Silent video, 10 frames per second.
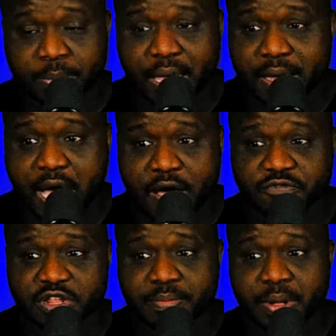I'm not
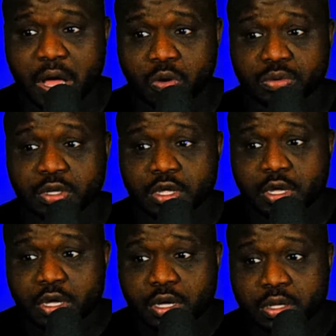confident about
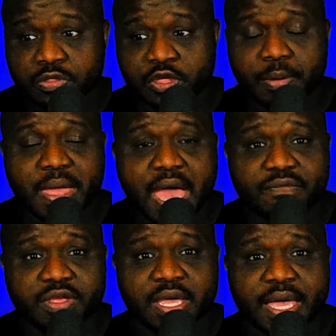them
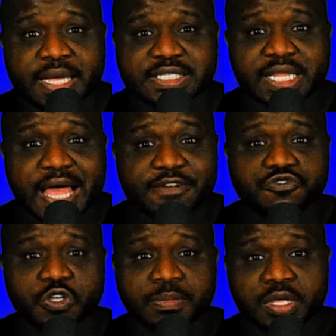having it as a live
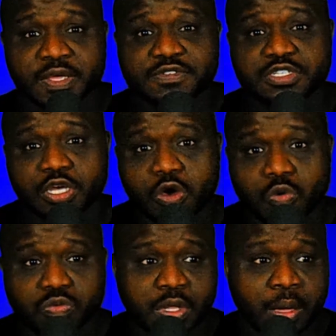stream. If
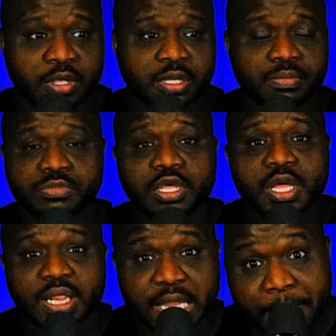so, I mean,
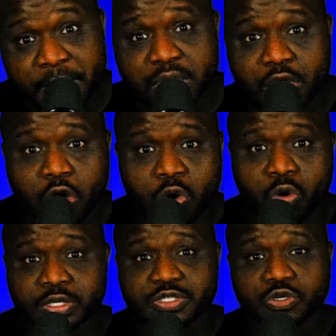let me know
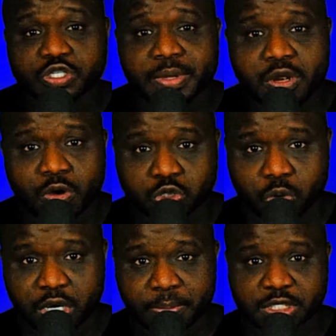on social media, on
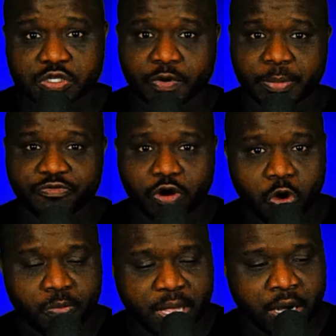Twitter, Mr. Roman
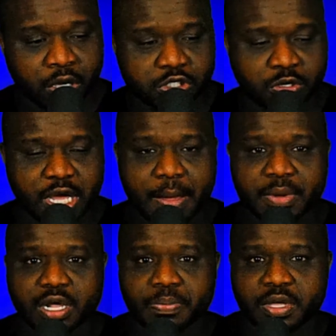Rome, and also
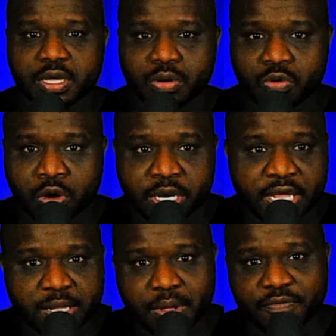comment up here on
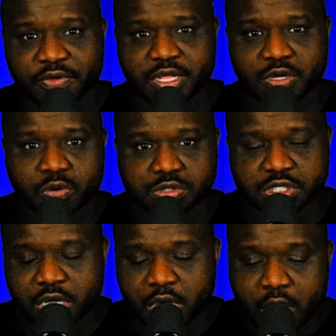any of my videos.